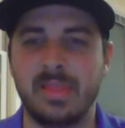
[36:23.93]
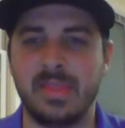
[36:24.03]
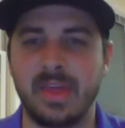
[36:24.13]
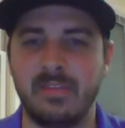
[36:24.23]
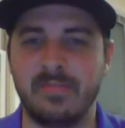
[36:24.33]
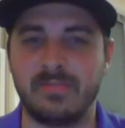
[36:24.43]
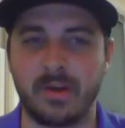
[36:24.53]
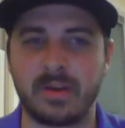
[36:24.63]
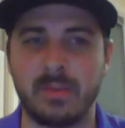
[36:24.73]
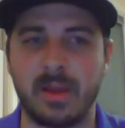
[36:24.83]
that
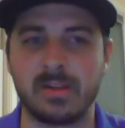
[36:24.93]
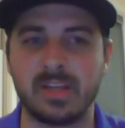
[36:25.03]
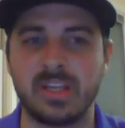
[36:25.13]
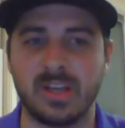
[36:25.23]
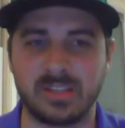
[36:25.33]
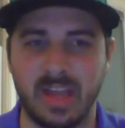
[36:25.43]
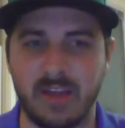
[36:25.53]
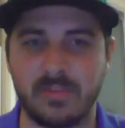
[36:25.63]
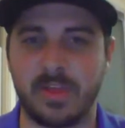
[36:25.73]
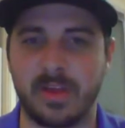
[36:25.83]
fundamentally does
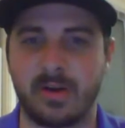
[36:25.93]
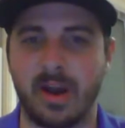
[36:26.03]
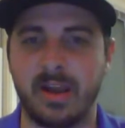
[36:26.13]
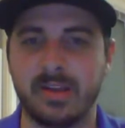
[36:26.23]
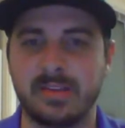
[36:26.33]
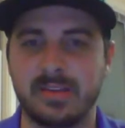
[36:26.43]
everything right.